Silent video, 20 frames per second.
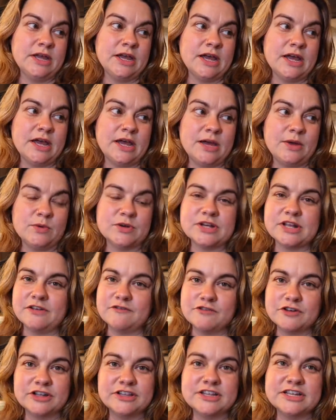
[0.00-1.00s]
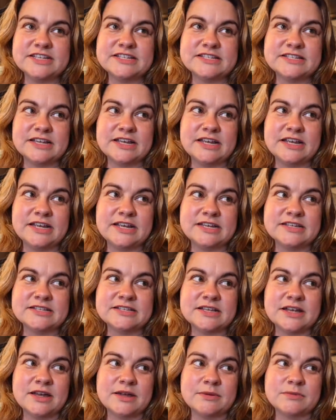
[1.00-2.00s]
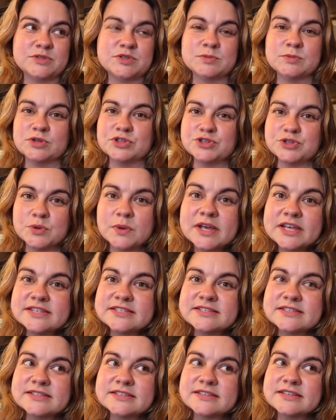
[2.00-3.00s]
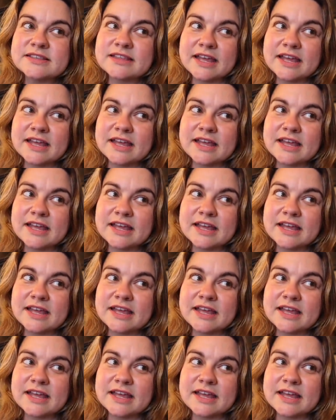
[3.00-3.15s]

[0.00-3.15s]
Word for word: uh, we're definitely seeing some tumultuous